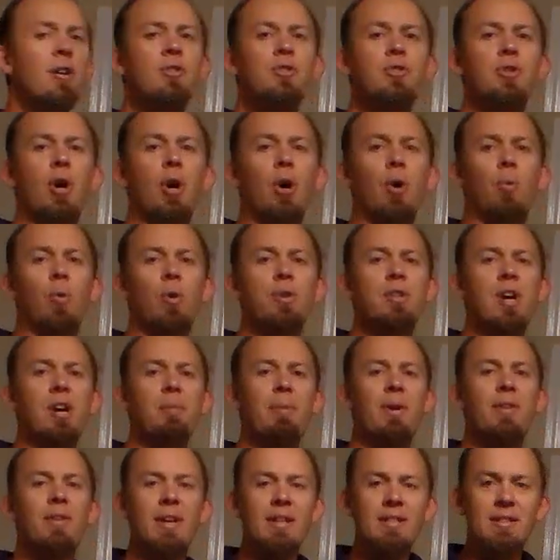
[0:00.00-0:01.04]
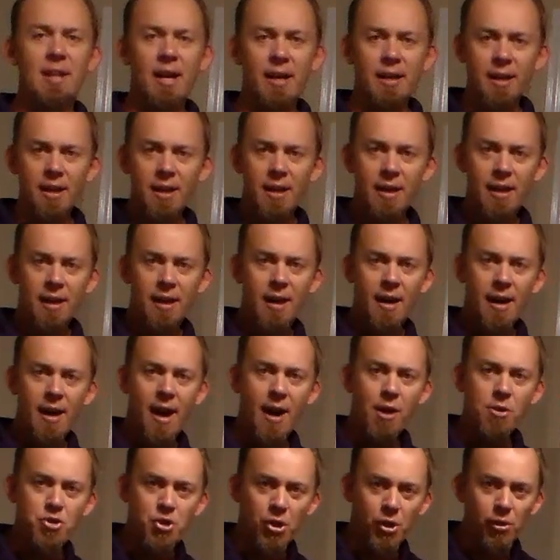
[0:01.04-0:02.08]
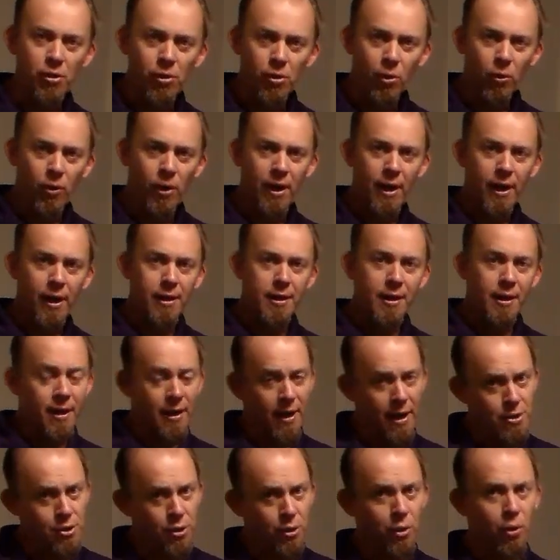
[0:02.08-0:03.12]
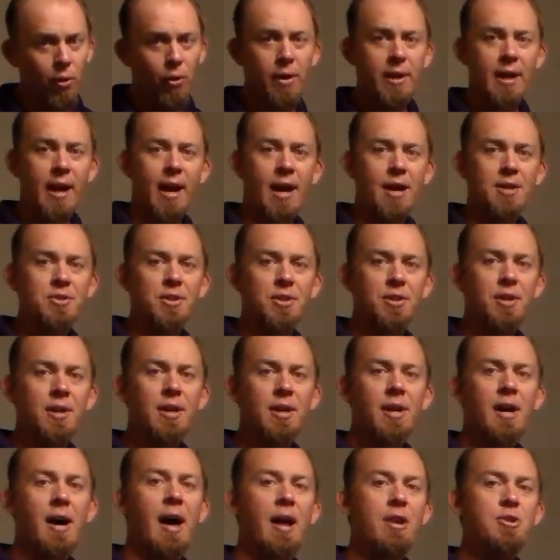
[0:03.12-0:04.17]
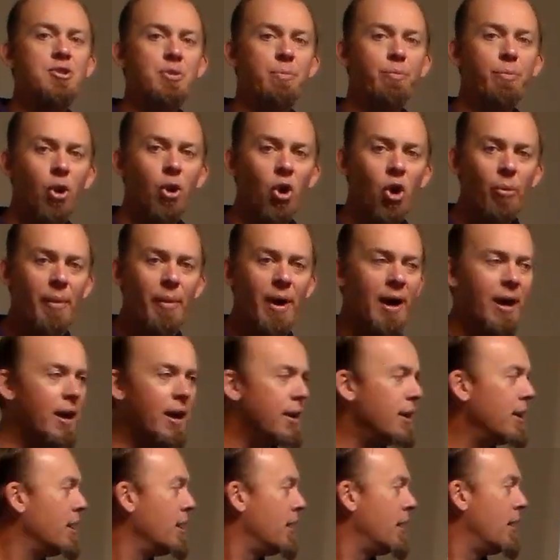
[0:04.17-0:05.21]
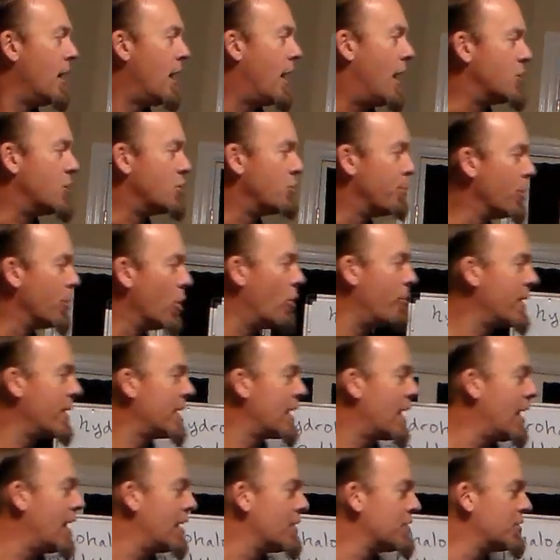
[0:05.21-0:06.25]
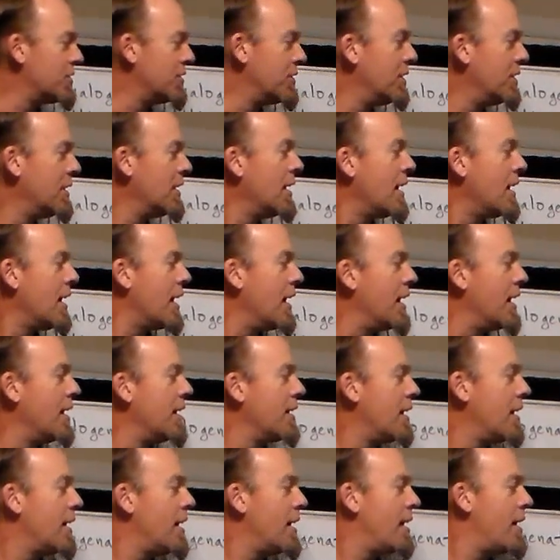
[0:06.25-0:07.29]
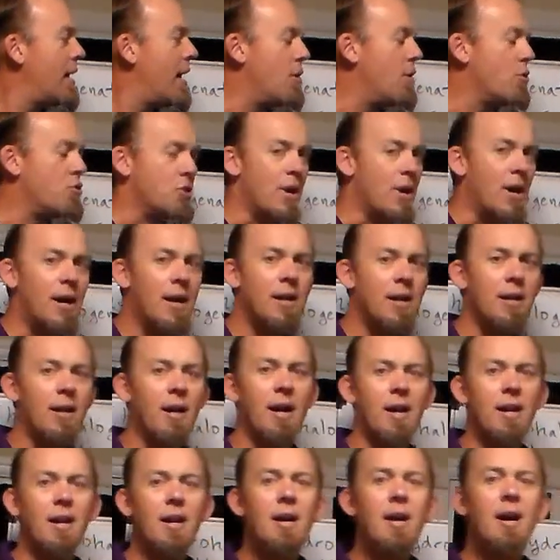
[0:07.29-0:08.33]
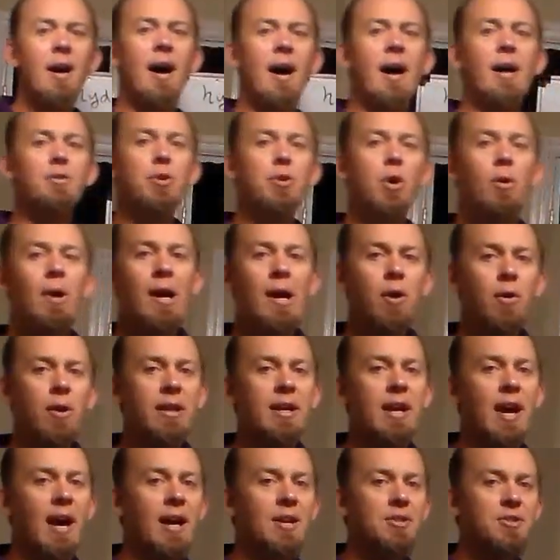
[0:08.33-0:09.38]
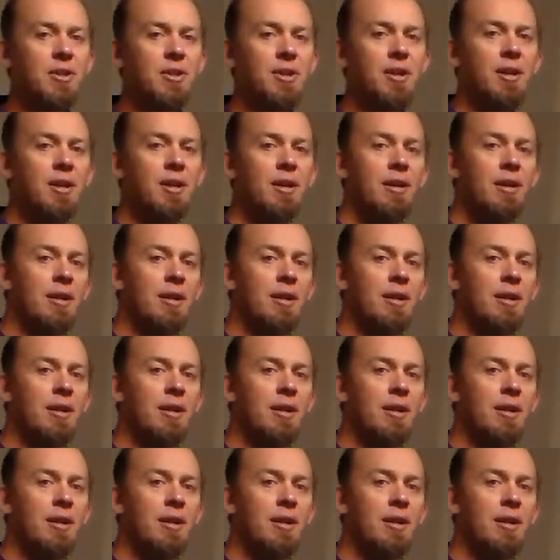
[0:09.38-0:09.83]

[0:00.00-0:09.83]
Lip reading: So we're talking about things like hydrogen chloride, hydrochloric acid, hydrogen bromide, hydrobromic acid, and hydrogen iodide, hydroiodic acid.